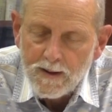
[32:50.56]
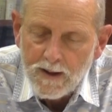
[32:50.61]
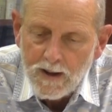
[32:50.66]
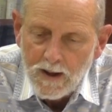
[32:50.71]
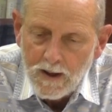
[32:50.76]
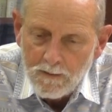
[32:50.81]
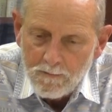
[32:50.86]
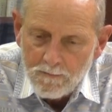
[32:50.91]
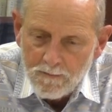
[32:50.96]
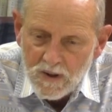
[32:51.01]

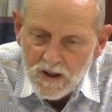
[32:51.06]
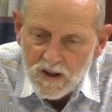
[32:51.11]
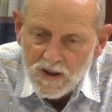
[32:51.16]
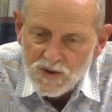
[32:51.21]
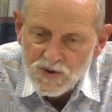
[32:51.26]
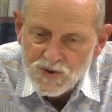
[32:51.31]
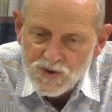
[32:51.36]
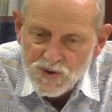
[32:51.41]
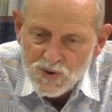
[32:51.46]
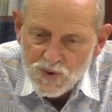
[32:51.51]
come
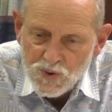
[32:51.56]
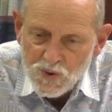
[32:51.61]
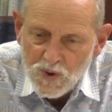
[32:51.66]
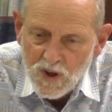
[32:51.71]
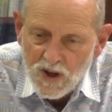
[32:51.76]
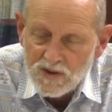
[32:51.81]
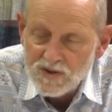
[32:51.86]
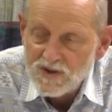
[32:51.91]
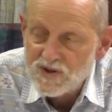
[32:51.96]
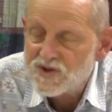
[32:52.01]

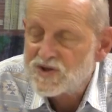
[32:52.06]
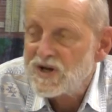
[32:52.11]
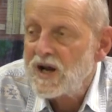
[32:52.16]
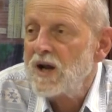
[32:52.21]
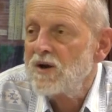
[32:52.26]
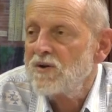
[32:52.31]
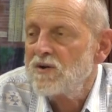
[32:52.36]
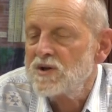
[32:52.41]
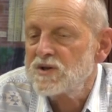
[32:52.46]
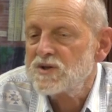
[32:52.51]
to
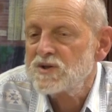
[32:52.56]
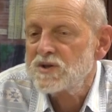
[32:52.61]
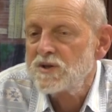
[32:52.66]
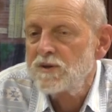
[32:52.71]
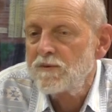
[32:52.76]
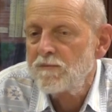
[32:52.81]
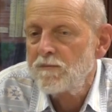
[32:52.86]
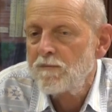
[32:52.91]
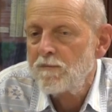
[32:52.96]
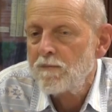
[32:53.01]
understand this.